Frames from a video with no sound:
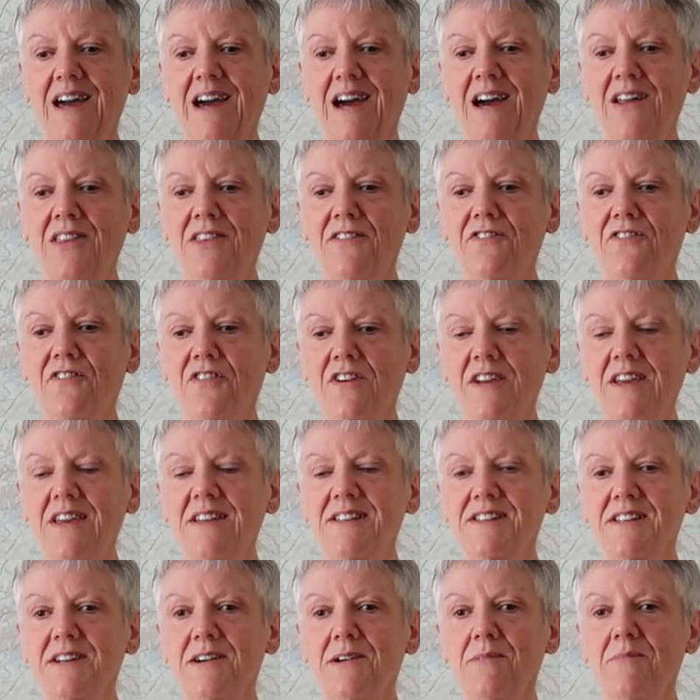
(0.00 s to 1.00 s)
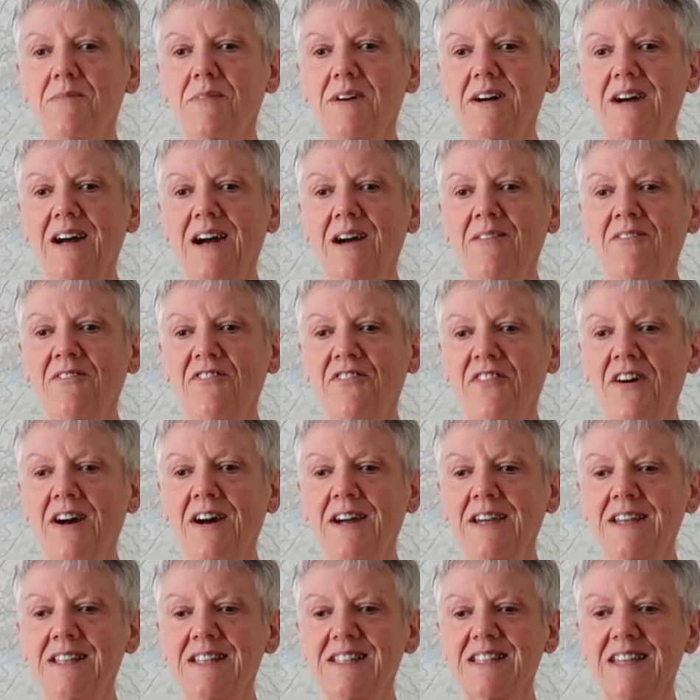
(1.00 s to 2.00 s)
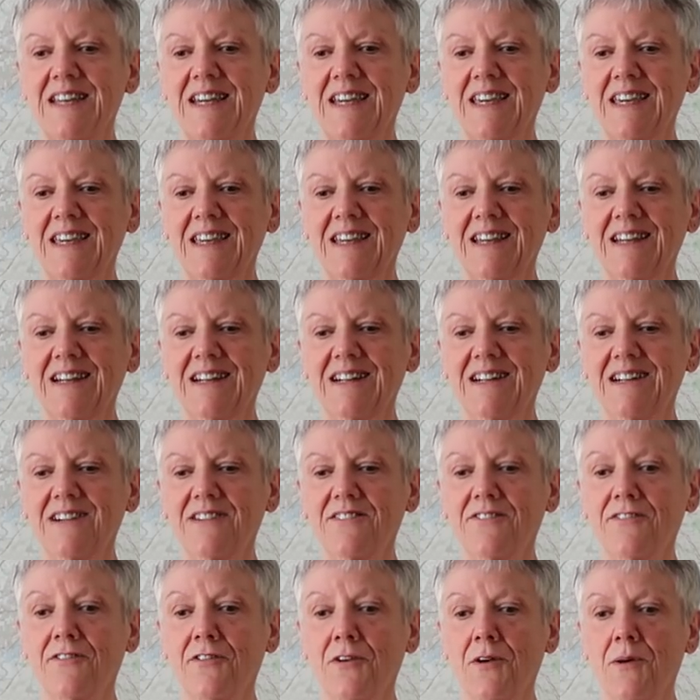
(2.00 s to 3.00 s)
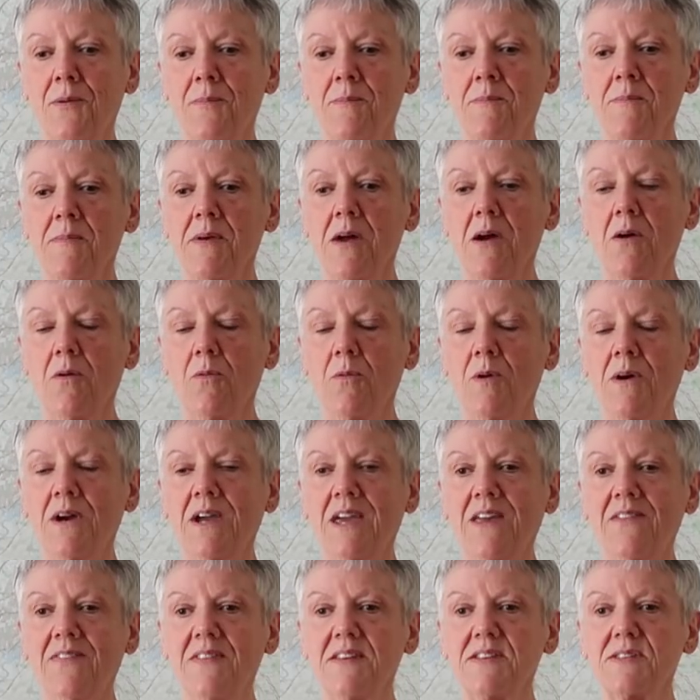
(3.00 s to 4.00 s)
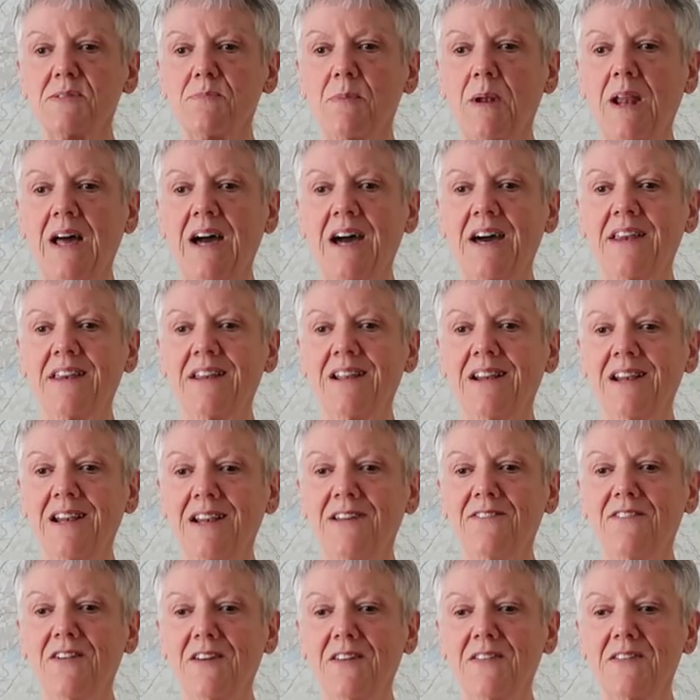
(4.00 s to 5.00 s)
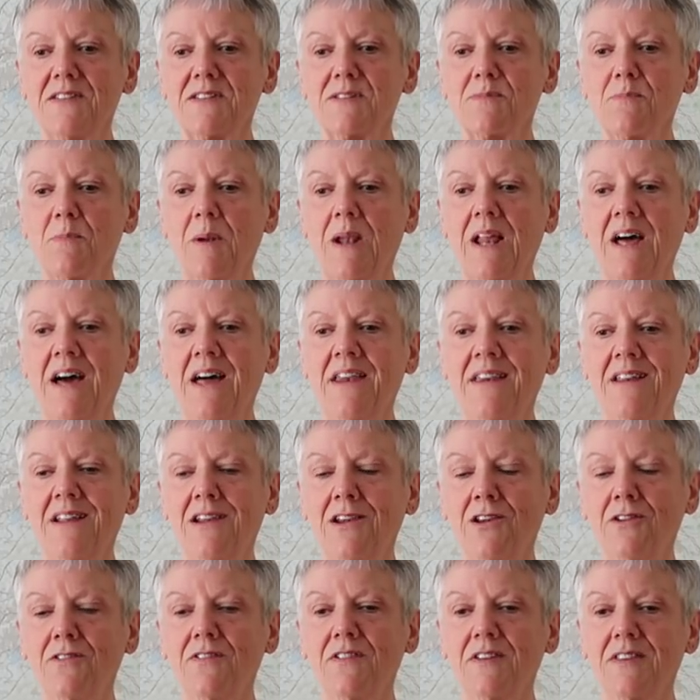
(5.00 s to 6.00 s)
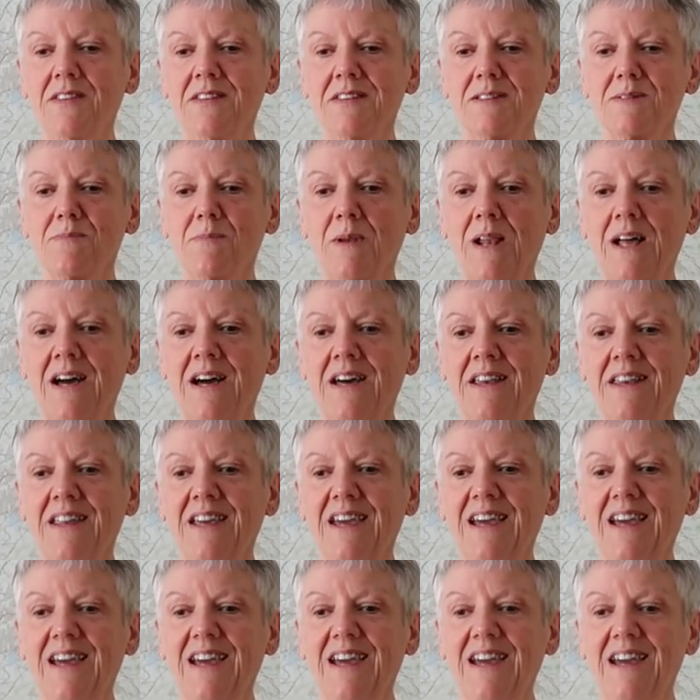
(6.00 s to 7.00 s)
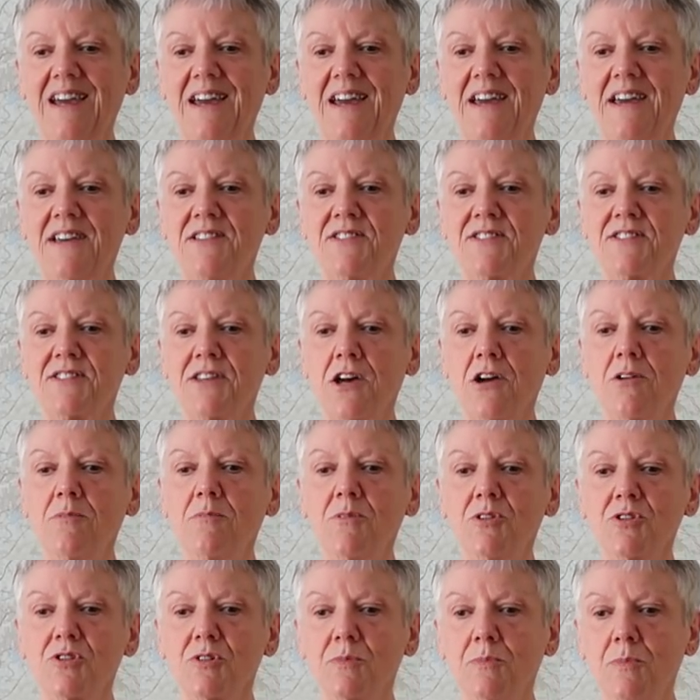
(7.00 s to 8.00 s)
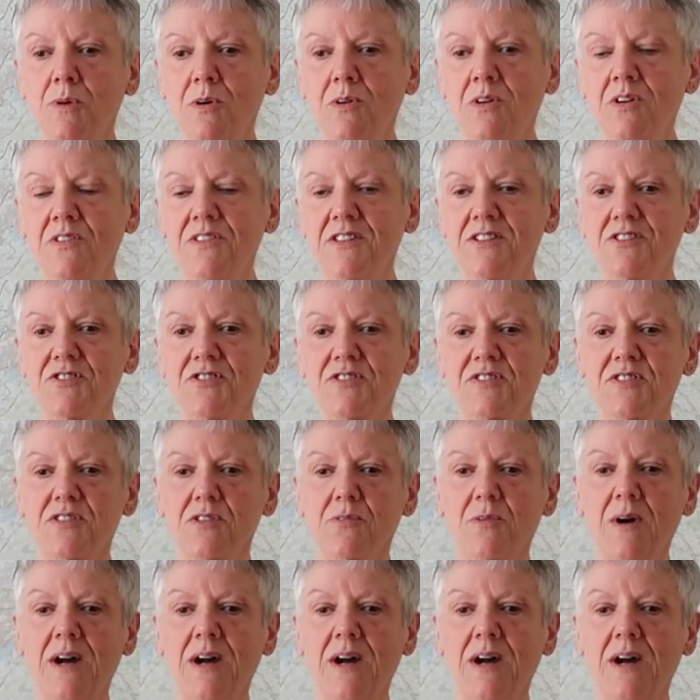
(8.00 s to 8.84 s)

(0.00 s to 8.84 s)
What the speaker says: And the freedom I'm finding from working this plan, living this plan, loving this plan is so much more than just the